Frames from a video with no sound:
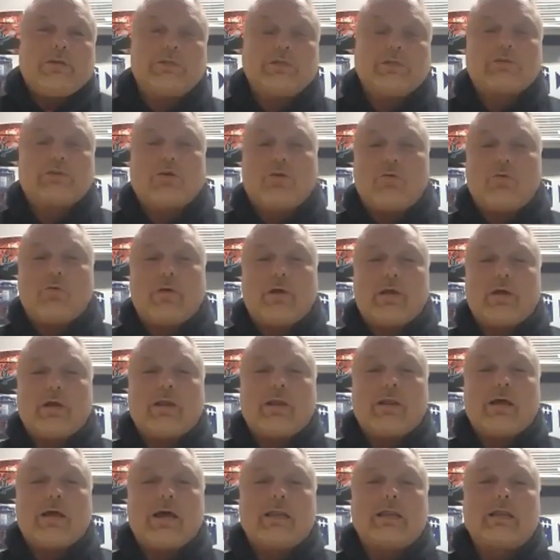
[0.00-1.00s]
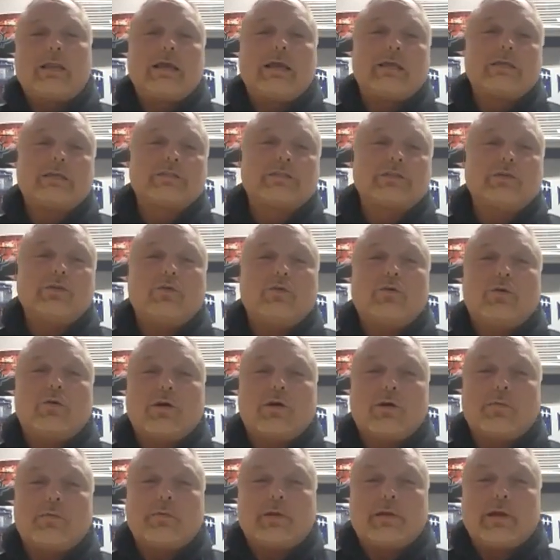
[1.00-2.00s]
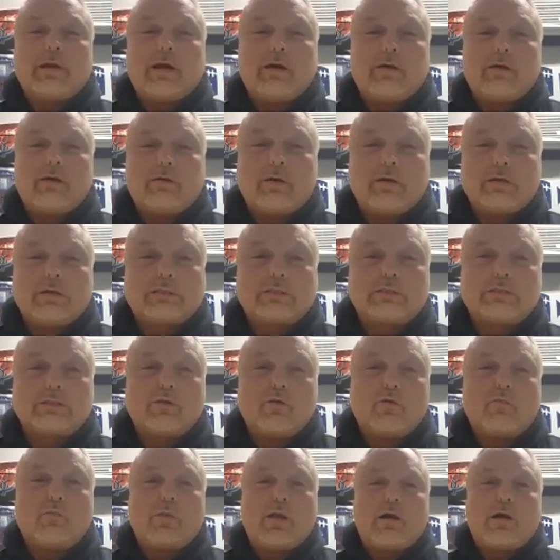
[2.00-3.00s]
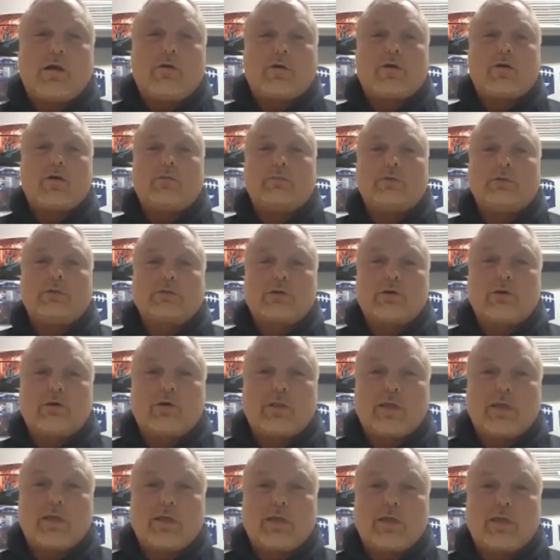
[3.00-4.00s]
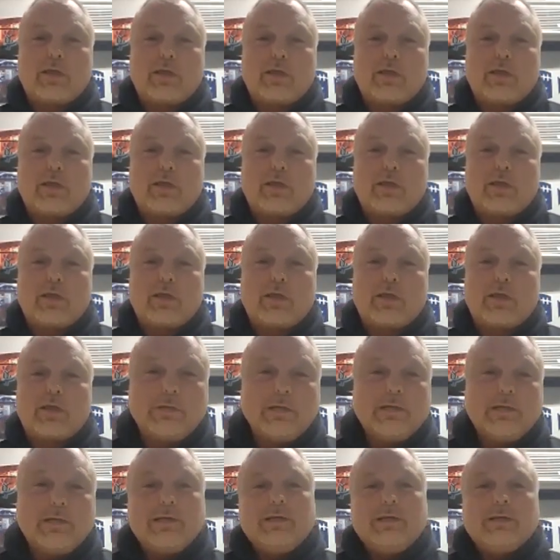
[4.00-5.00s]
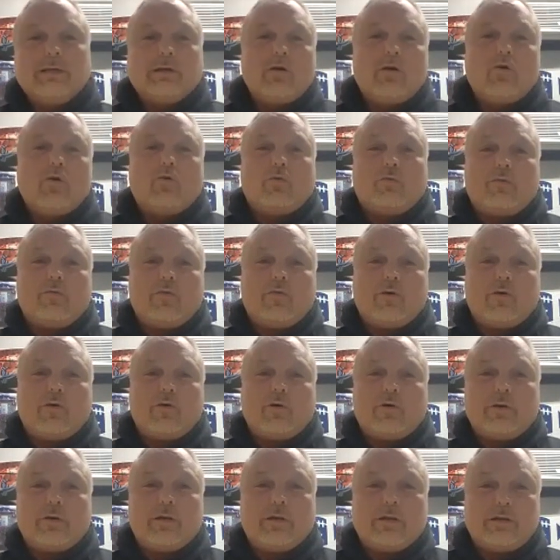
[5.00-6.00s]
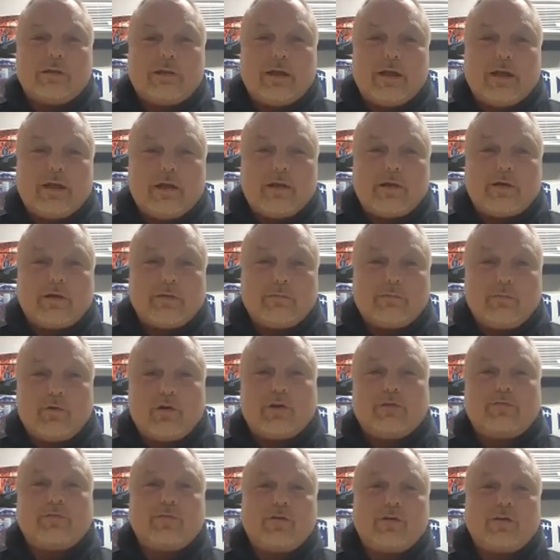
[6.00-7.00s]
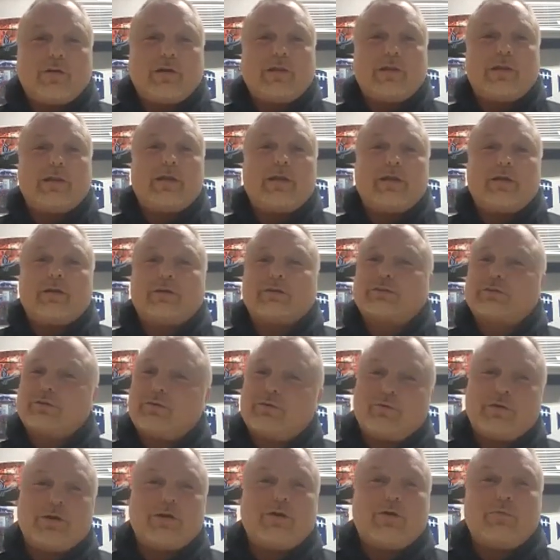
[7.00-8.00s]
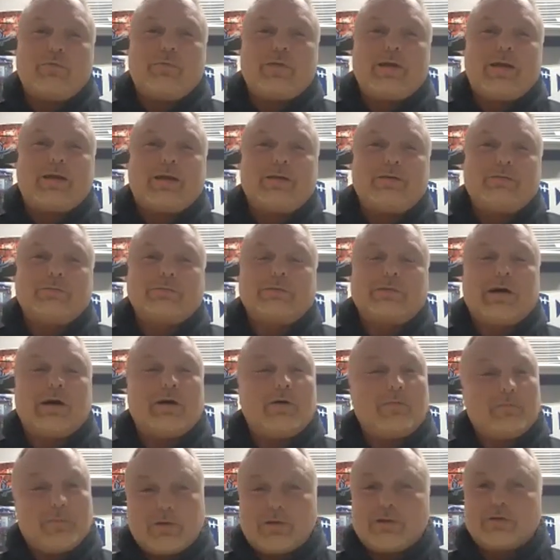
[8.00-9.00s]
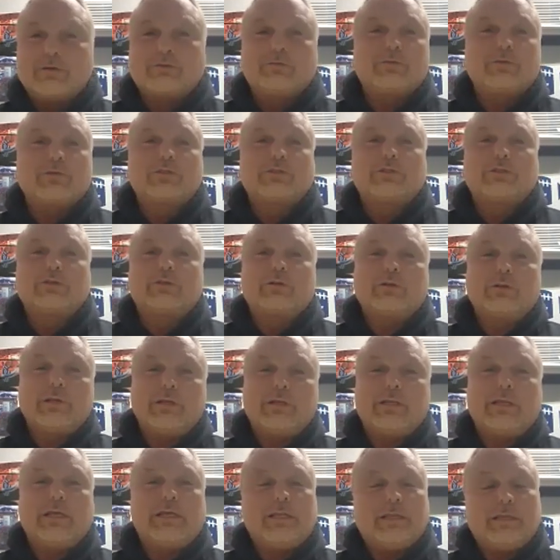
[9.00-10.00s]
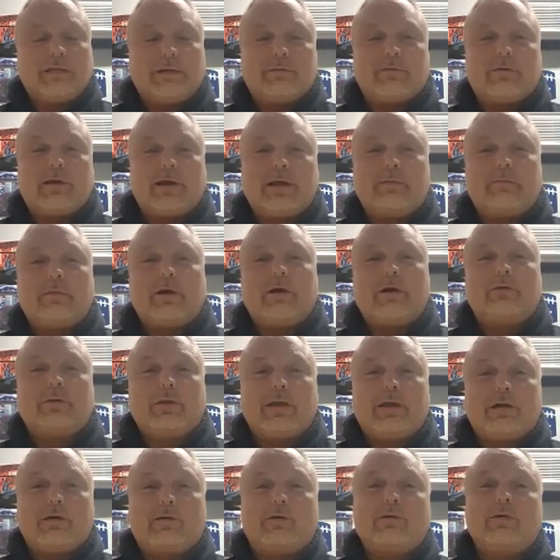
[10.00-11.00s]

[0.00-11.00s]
just hope we get a lot of that snow coming down. Us snowplowing companies call that white gold, gold falling out of the air, money falling out of the air. So we hope that comes down because we're surely needing it right about now.